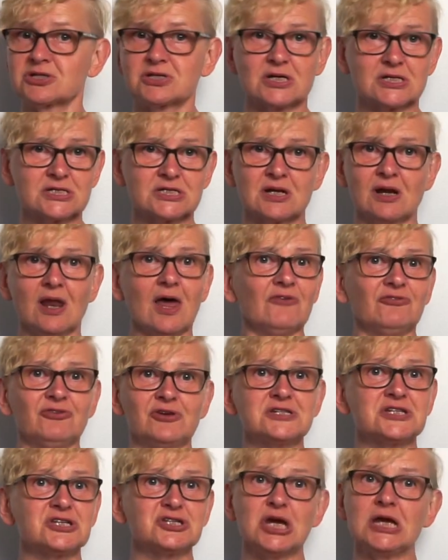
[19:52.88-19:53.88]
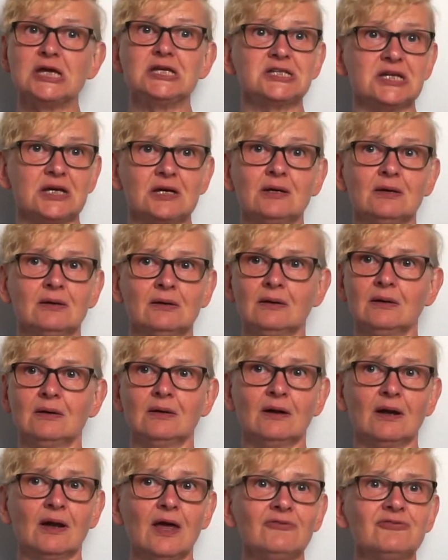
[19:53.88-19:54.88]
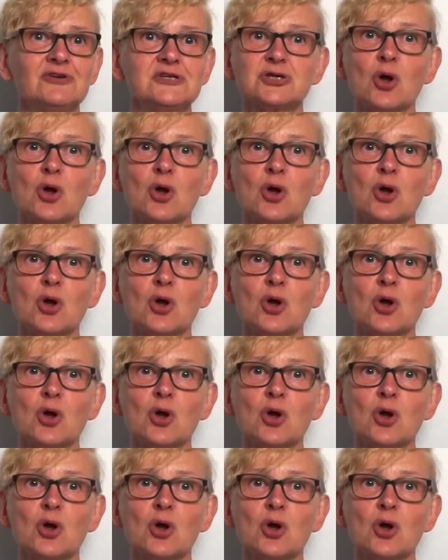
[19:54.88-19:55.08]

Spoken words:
just life is changing. Life is